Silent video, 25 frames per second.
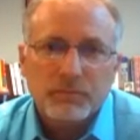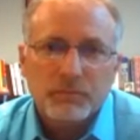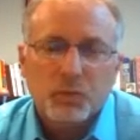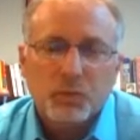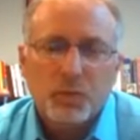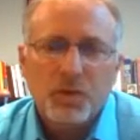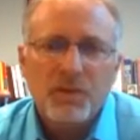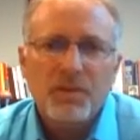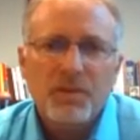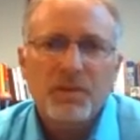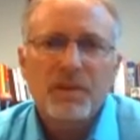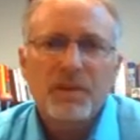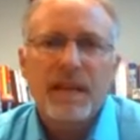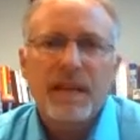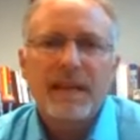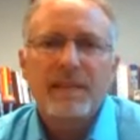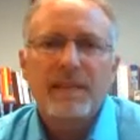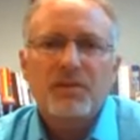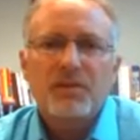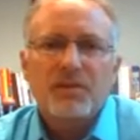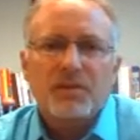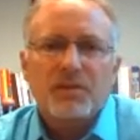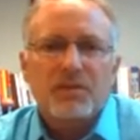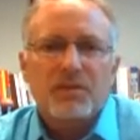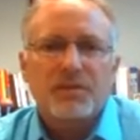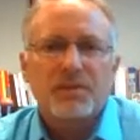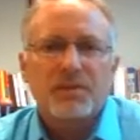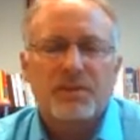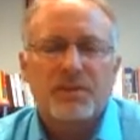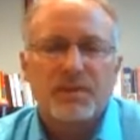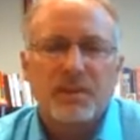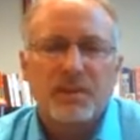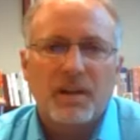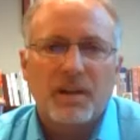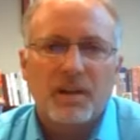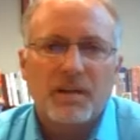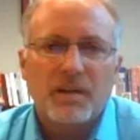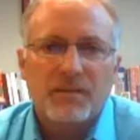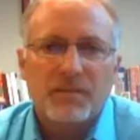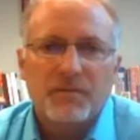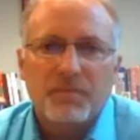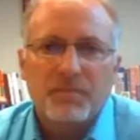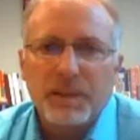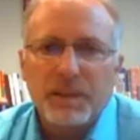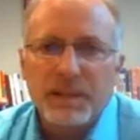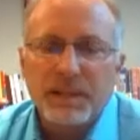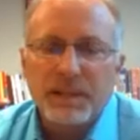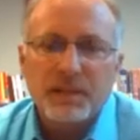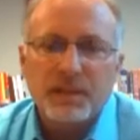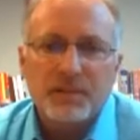One of the dangers of
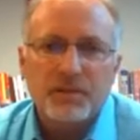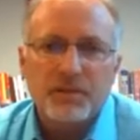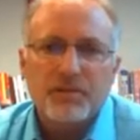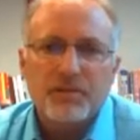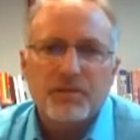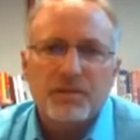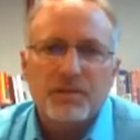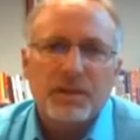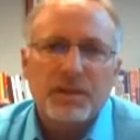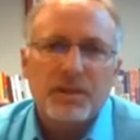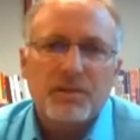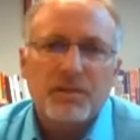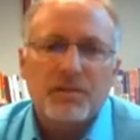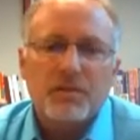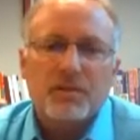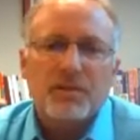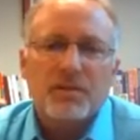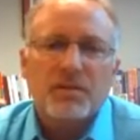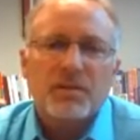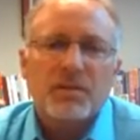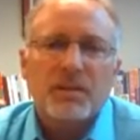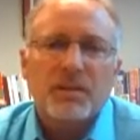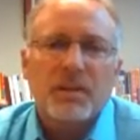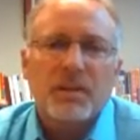being a new teacher,